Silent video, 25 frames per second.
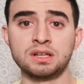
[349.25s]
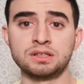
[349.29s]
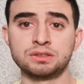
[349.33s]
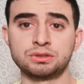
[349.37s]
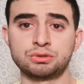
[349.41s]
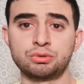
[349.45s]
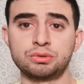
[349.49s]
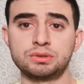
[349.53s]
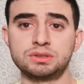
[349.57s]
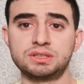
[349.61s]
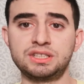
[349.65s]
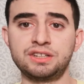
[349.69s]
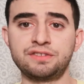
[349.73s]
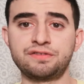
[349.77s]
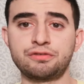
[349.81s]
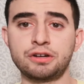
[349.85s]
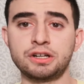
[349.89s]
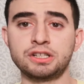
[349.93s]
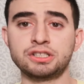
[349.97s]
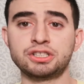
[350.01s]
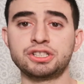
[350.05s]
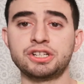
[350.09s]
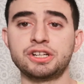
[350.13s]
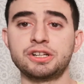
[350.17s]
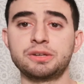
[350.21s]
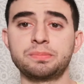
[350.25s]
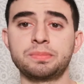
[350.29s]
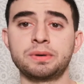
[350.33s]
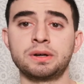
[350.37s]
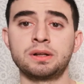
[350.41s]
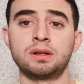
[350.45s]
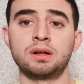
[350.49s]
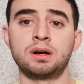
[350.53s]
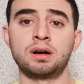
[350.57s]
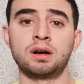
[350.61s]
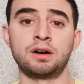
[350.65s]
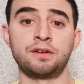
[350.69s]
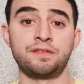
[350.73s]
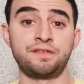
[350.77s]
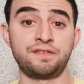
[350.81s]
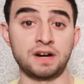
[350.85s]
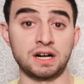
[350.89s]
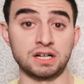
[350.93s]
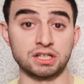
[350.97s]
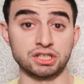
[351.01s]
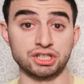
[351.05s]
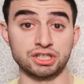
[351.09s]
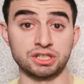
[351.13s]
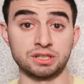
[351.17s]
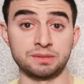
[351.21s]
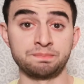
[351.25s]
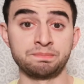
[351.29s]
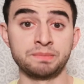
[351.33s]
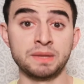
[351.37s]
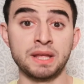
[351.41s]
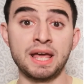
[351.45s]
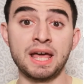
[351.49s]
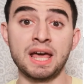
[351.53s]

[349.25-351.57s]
through a differentiable function.